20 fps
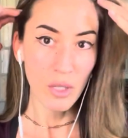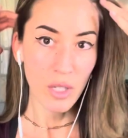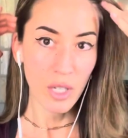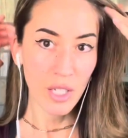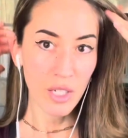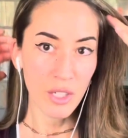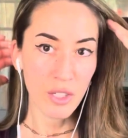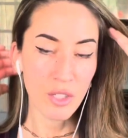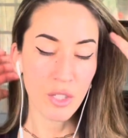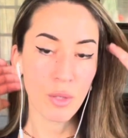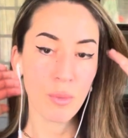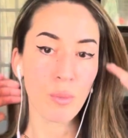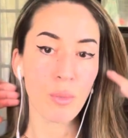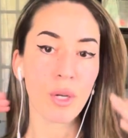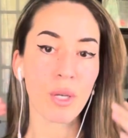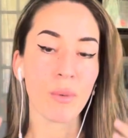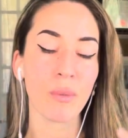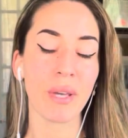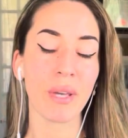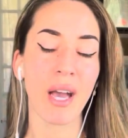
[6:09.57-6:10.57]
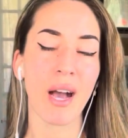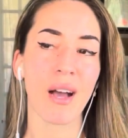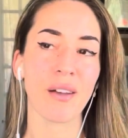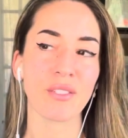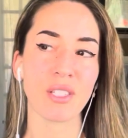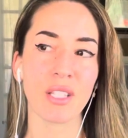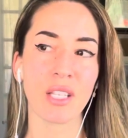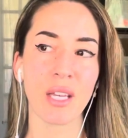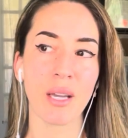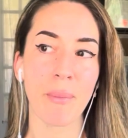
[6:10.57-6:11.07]
at a certain point we have
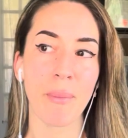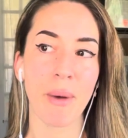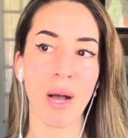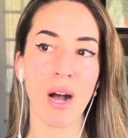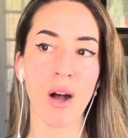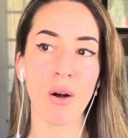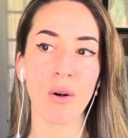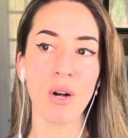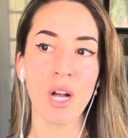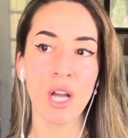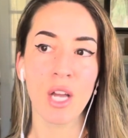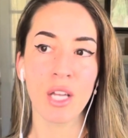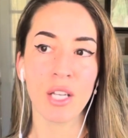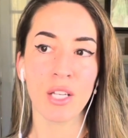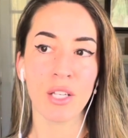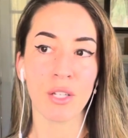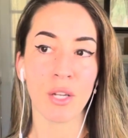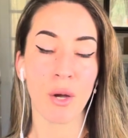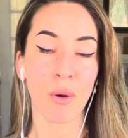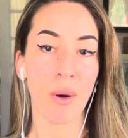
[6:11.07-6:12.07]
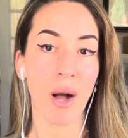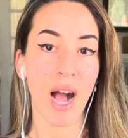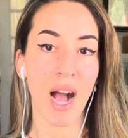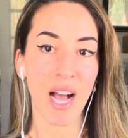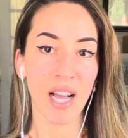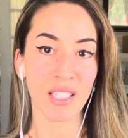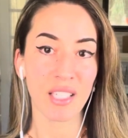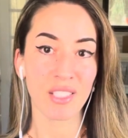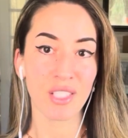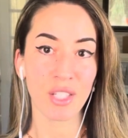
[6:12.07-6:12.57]
to think about you know
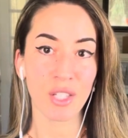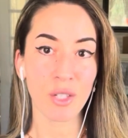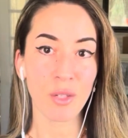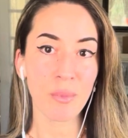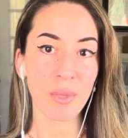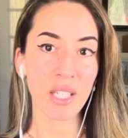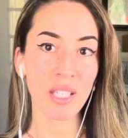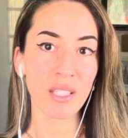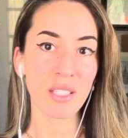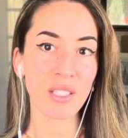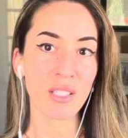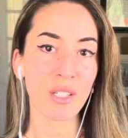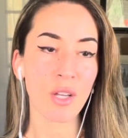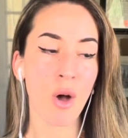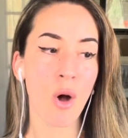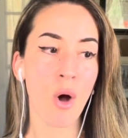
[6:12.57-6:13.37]
as humans